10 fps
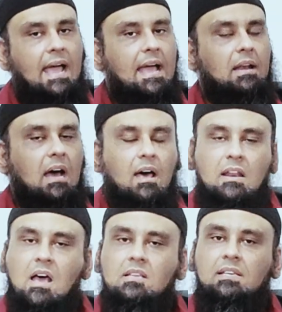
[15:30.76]
And
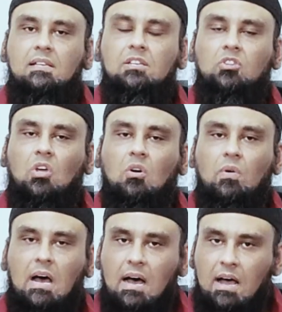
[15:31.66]
Allah says in the
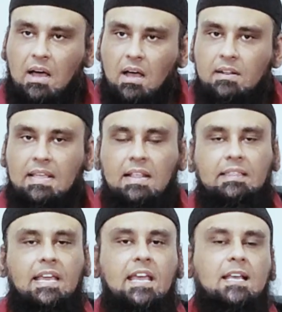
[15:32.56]
Quran
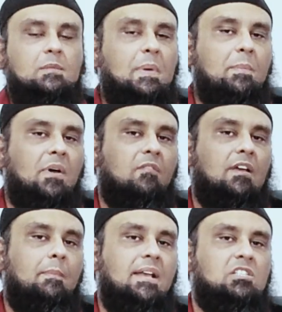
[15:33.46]
that these people
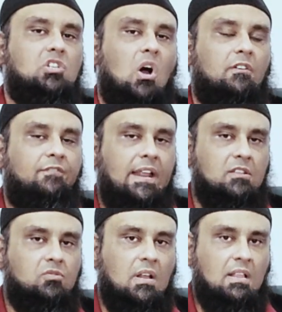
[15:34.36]
will be scot-free
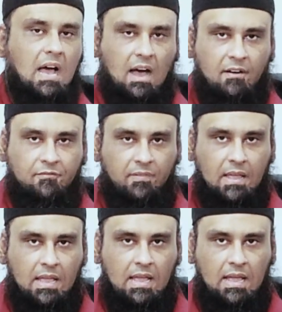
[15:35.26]
in Surah Kahf
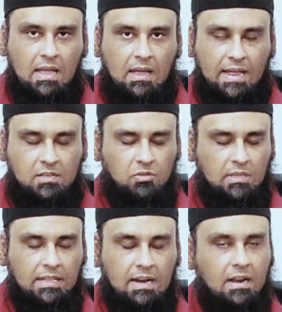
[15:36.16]
and
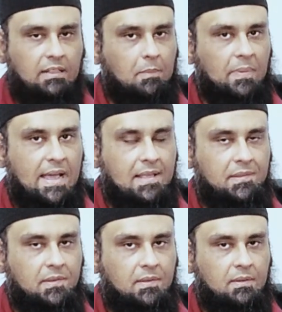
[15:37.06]
Surah in another
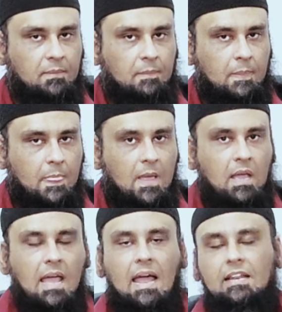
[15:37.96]
place,
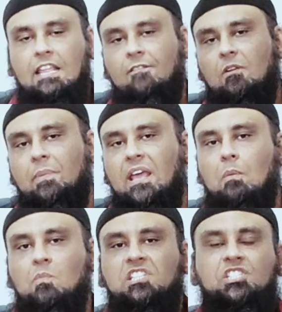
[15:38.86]
and they will
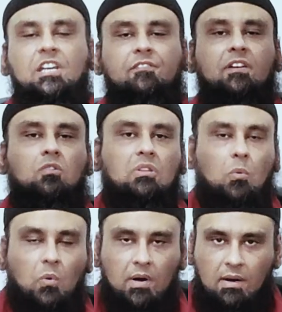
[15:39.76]
bring mischief into
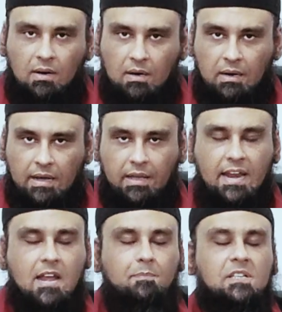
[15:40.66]
the world,
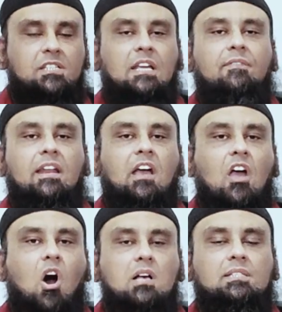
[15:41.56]
great mischief and
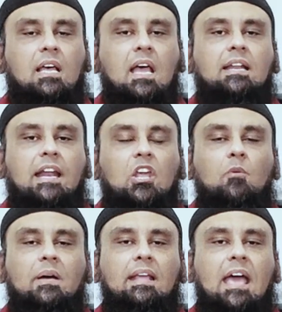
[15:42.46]
chaos that
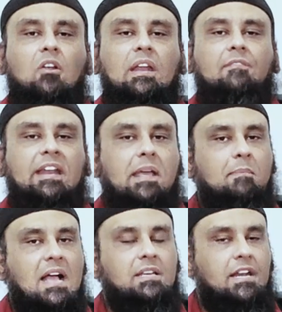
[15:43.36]
human cannot even
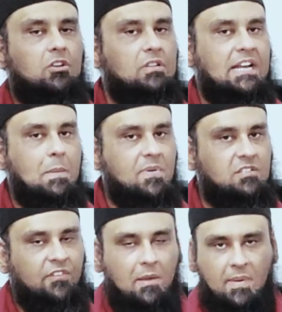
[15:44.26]
imagine, into the
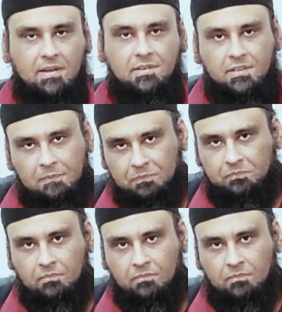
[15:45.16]
deepest figment.